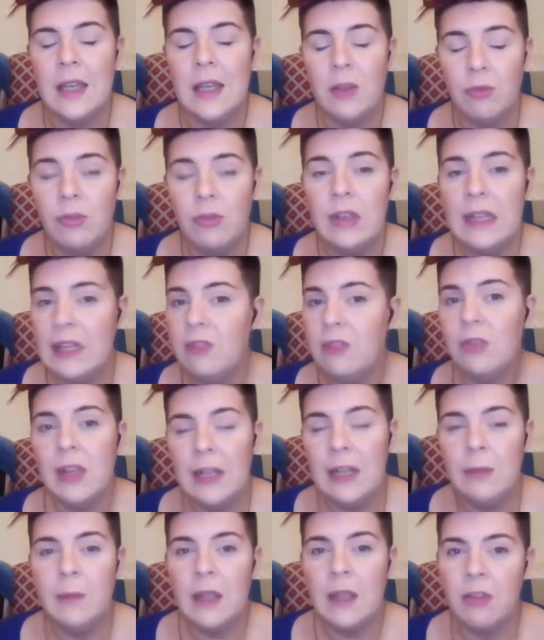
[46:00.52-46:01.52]
really,
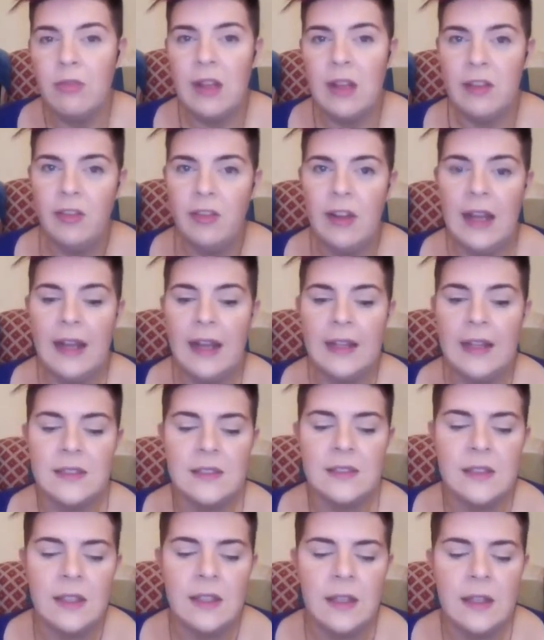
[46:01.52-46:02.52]
really big red
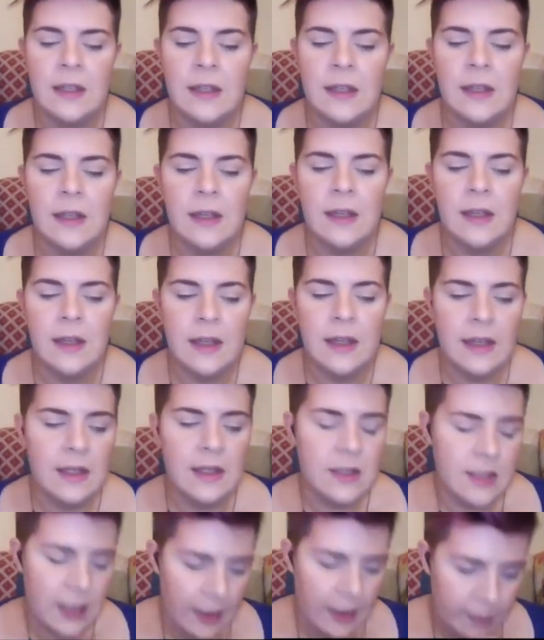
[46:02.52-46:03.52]
flags. And